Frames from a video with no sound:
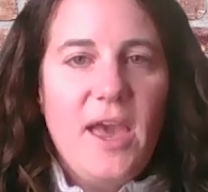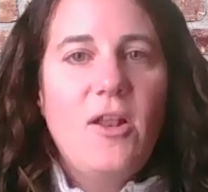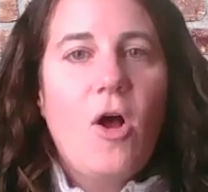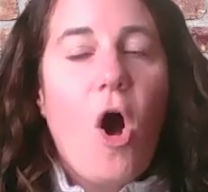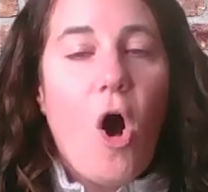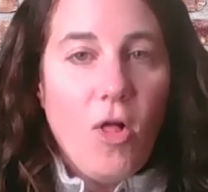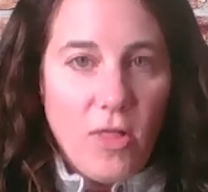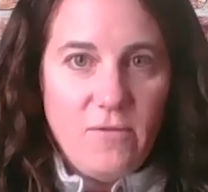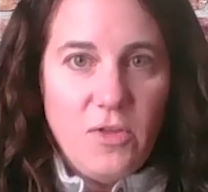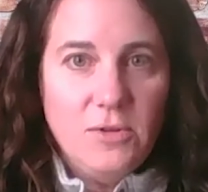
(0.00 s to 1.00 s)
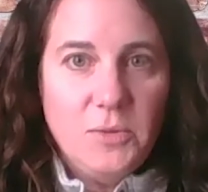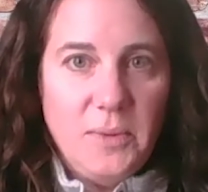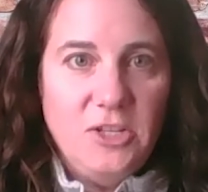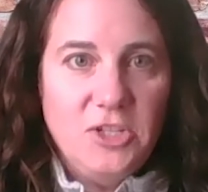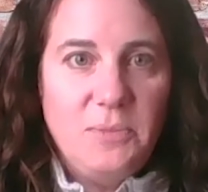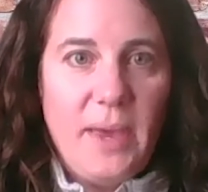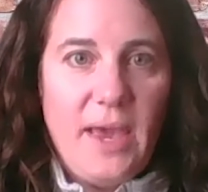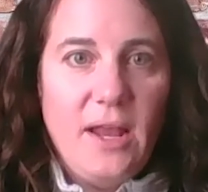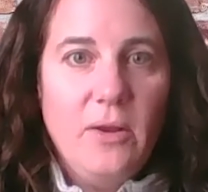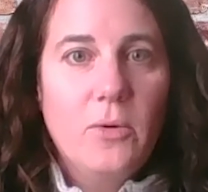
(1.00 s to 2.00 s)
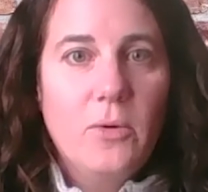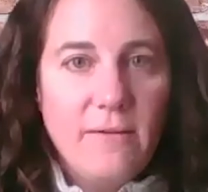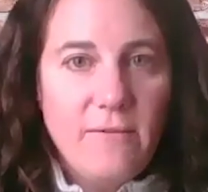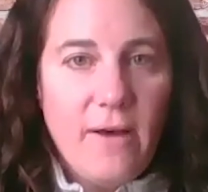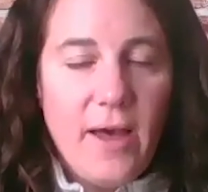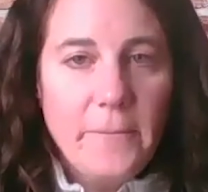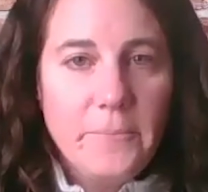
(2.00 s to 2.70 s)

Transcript: and all of those wages paid qualify.